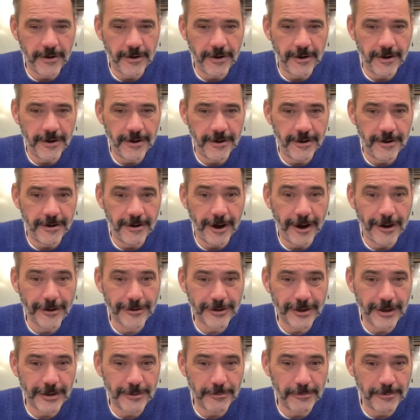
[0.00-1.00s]
uh, Arch
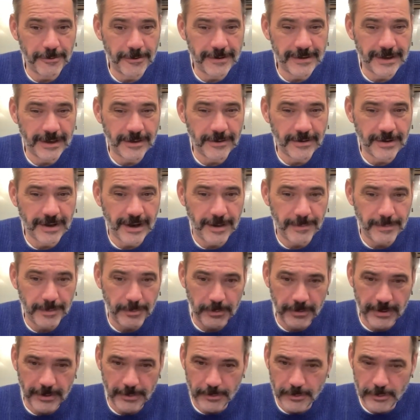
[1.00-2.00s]
and Hooks at the time.
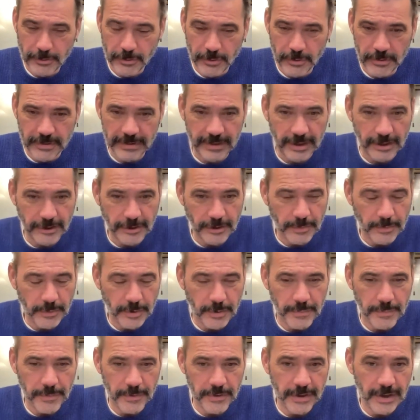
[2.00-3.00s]
It was a startup
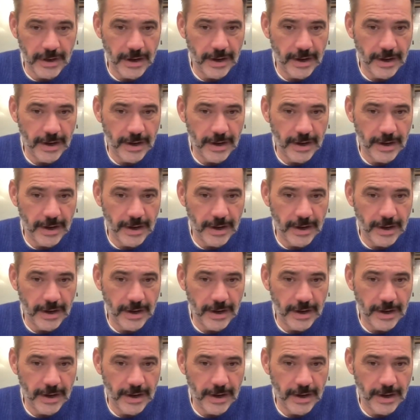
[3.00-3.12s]
company.